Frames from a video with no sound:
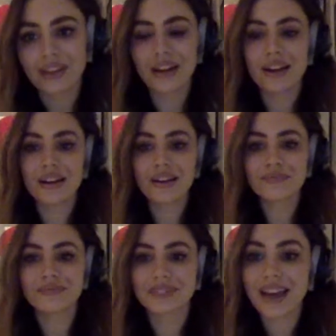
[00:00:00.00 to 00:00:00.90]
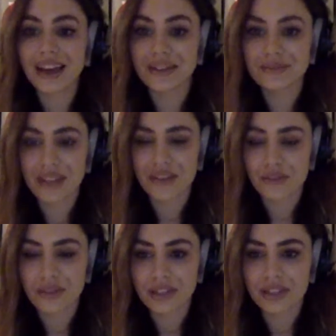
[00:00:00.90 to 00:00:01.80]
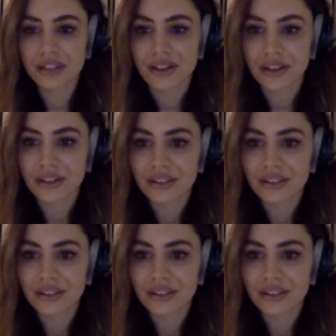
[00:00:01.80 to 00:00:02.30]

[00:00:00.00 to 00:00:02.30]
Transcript: Um, yay, everyone can hear it.